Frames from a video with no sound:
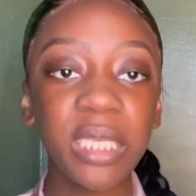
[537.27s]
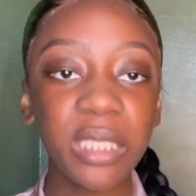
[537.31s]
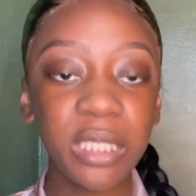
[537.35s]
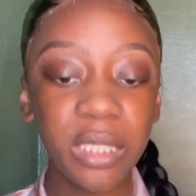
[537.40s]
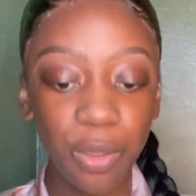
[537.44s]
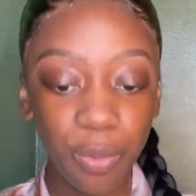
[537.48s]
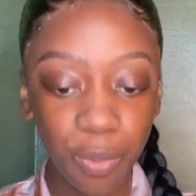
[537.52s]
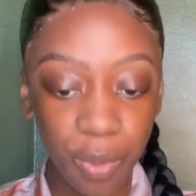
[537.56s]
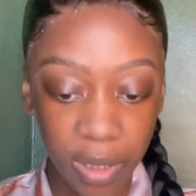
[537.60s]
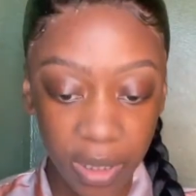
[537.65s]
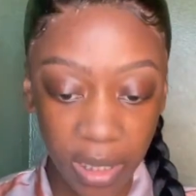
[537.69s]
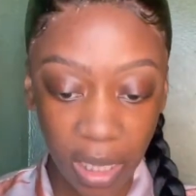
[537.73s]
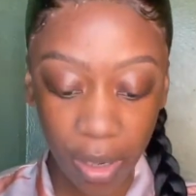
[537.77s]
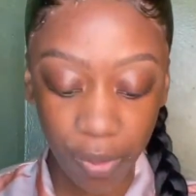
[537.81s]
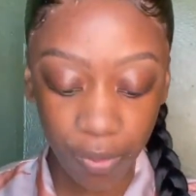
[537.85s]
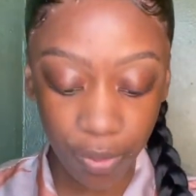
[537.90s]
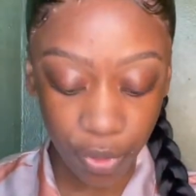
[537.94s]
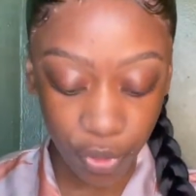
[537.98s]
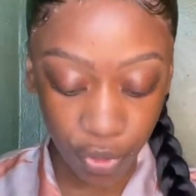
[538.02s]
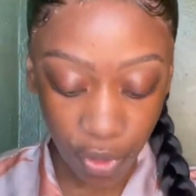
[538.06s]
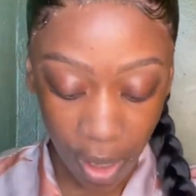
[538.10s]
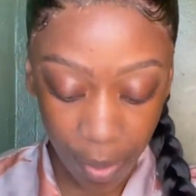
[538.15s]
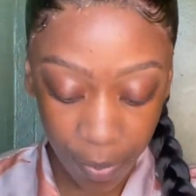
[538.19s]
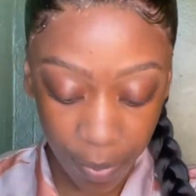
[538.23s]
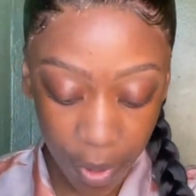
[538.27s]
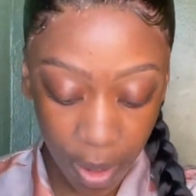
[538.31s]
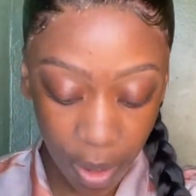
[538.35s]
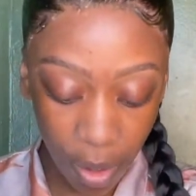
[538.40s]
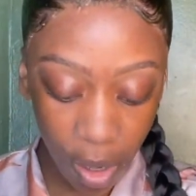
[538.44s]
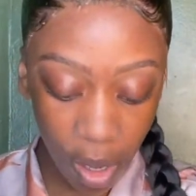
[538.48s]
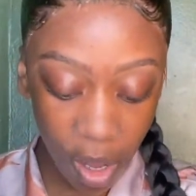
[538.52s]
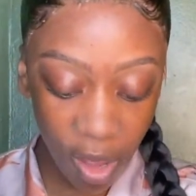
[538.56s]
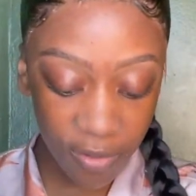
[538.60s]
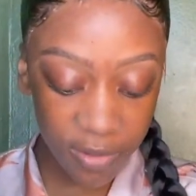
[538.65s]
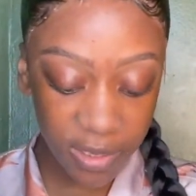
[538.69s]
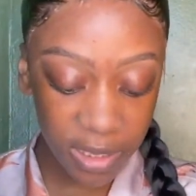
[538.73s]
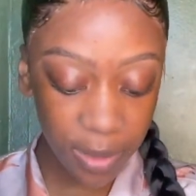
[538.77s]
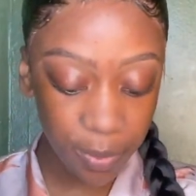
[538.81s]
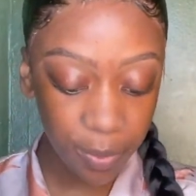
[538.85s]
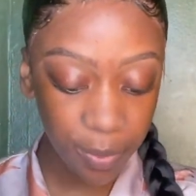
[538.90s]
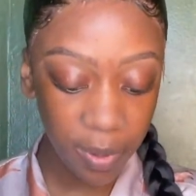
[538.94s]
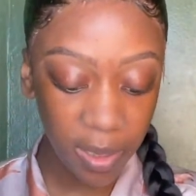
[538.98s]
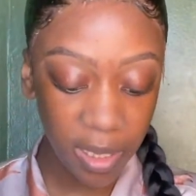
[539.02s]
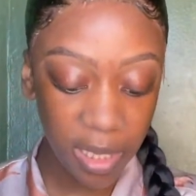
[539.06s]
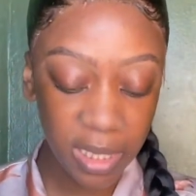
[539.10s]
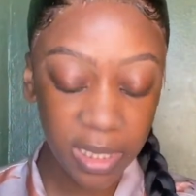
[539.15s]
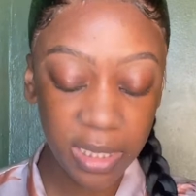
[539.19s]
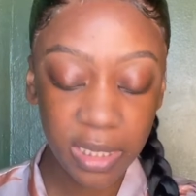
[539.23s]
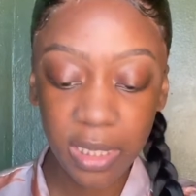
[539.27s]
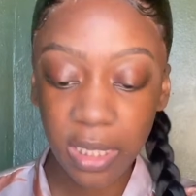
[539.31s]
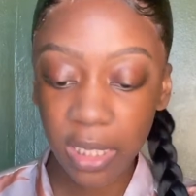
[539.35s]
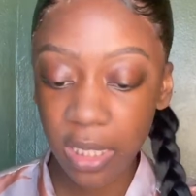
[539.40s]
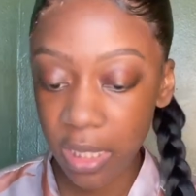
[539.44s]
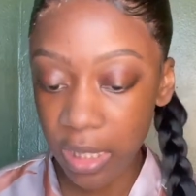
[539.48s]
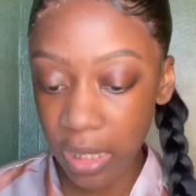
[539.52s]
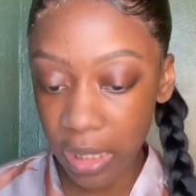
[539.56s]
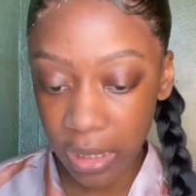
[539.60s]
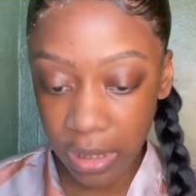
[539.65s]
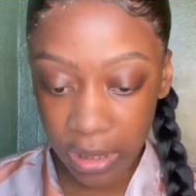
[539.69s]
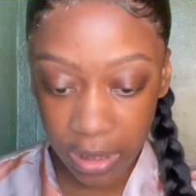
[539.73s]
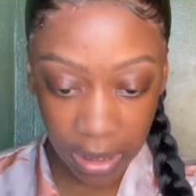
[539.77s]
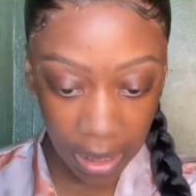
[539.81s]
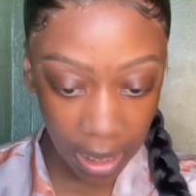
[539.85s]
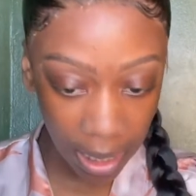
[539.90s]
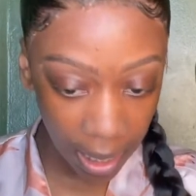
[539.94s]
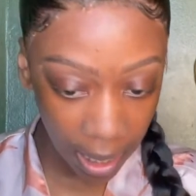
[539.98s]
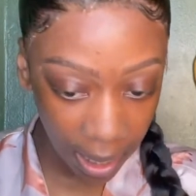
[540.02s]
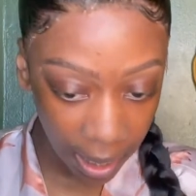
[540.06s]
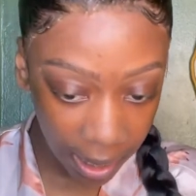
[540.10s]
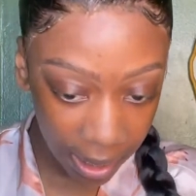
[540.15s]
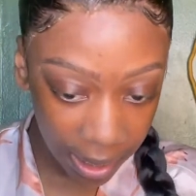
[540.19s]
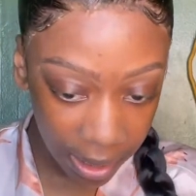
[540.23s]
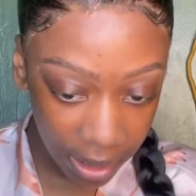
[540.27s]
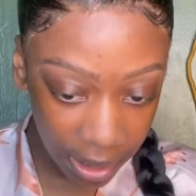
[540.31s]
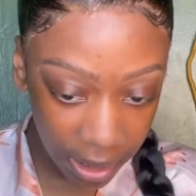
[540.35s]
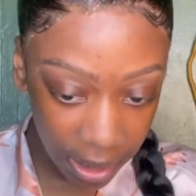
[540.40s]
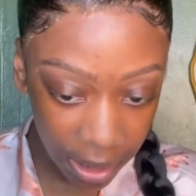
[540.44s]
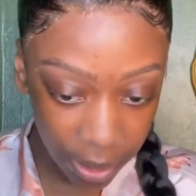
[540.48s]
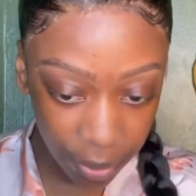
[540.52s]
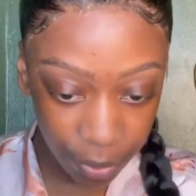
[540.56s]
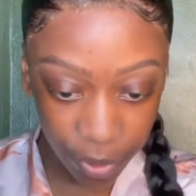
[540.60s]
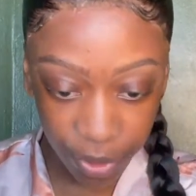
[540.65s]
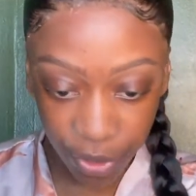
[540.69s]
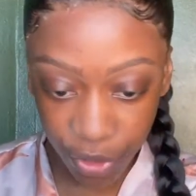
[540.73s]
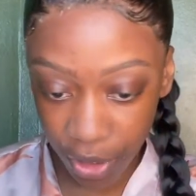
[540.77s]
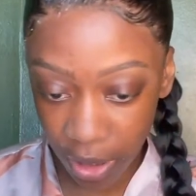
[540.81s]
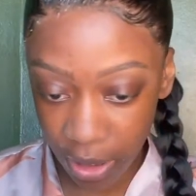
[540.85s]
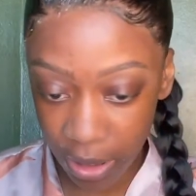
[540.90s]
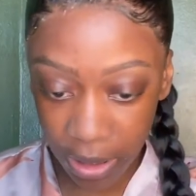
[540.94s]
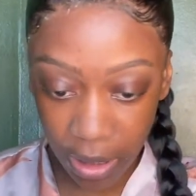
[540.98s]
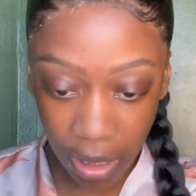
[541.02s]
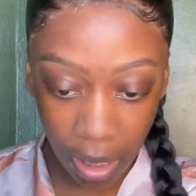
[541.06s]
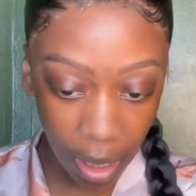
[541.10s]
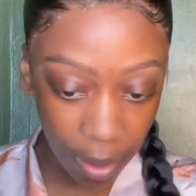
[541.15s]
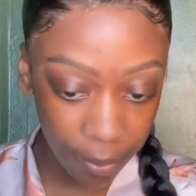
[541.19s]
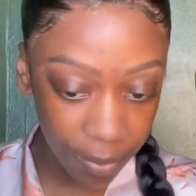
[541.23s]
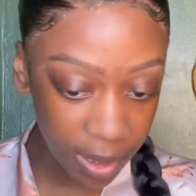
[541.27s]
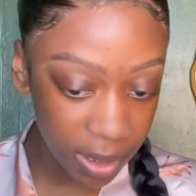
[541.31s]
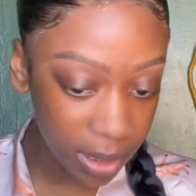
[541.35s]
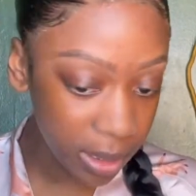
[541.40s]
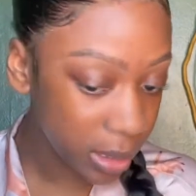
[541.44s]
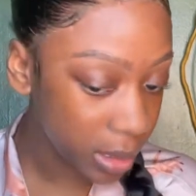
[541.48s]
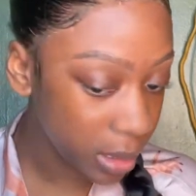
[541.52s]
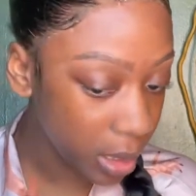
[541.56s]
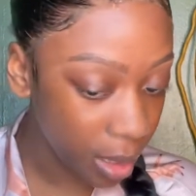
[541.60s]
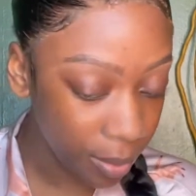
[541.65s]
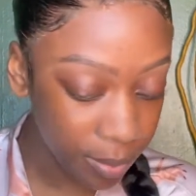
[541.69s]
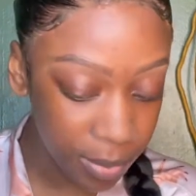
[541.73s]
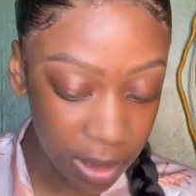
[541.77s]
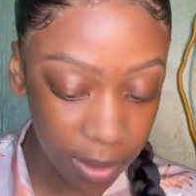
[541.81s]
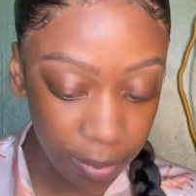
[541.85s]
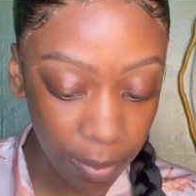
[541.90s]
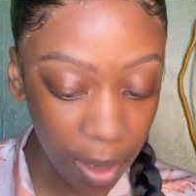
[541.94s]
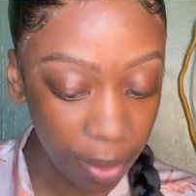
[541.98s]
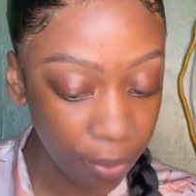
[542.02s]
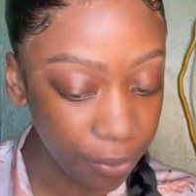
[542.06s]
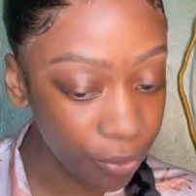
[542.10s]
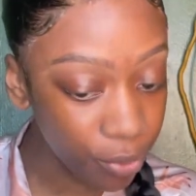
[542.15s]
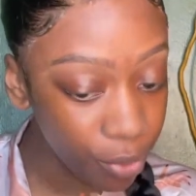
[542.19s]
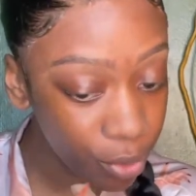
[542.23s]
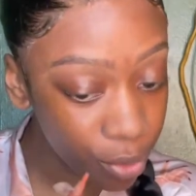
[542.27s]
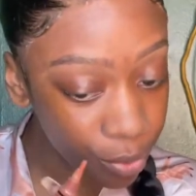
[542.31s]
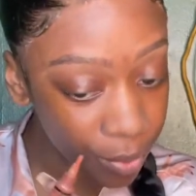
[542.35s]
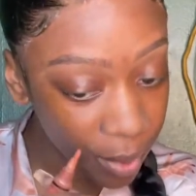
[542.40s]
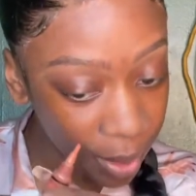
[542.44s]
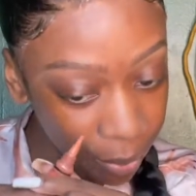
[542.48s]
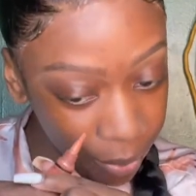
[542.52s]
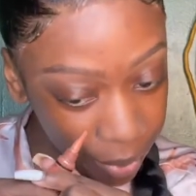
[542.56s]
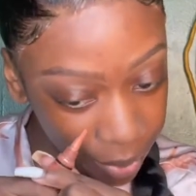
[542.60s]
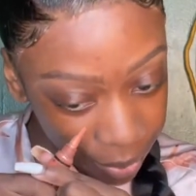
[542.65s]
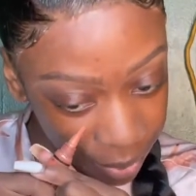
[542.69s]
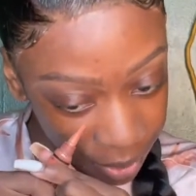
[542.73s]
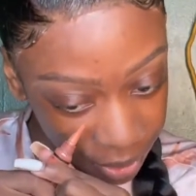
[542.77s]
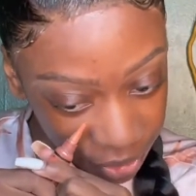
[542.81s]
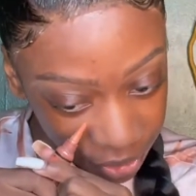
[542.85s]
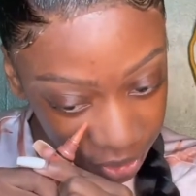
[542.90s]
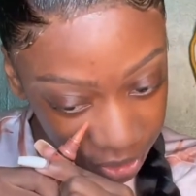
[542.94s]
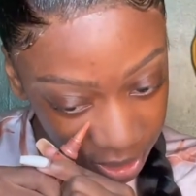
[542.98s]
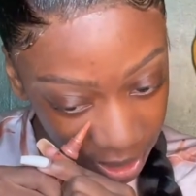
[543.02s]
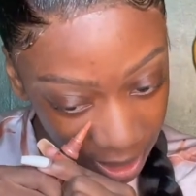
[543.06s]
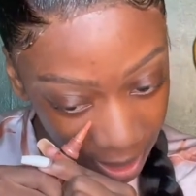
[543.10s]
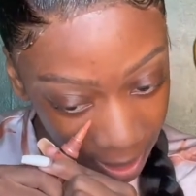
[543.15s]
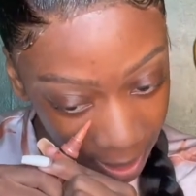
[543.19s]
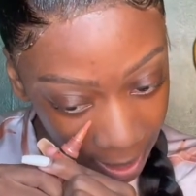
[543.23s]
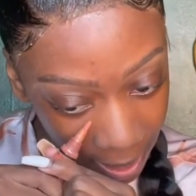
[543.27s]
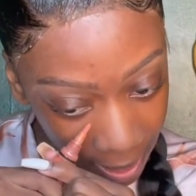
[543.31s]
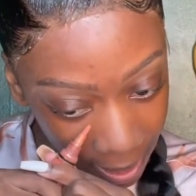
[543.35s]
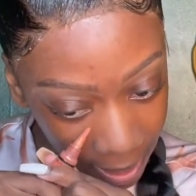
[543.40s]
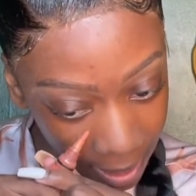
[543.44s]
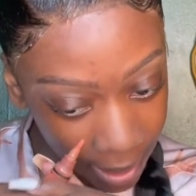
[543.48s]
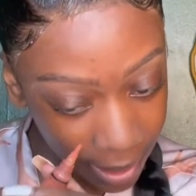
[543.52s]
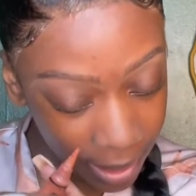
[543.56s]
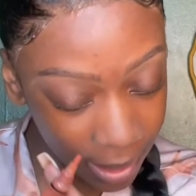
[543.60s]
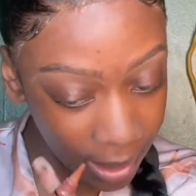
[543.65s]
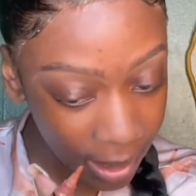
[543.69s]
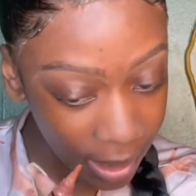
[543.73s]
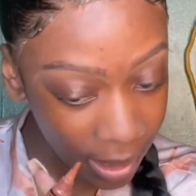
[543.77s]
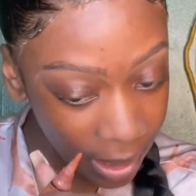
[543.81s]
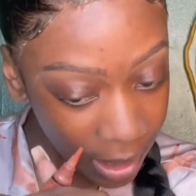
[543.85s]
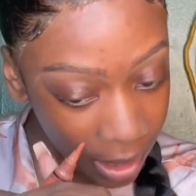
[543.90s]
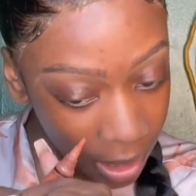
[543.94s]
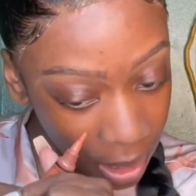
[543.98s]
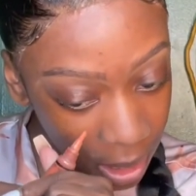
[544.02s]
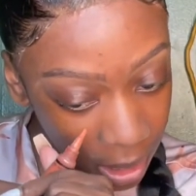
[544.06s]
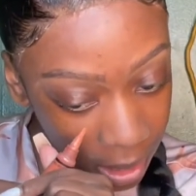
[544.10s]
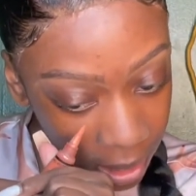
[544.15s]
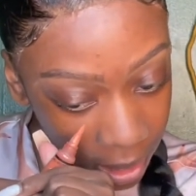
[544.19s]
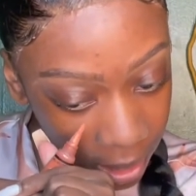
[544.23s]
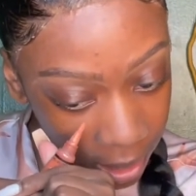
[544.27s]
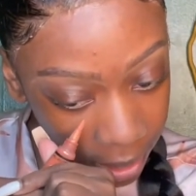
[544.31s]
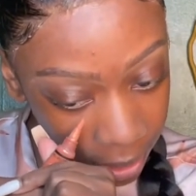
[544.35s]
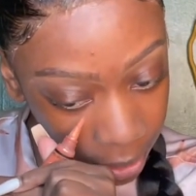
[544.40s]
the one that would drop me off to places. Like, he would just come to my room and we would chat. Like,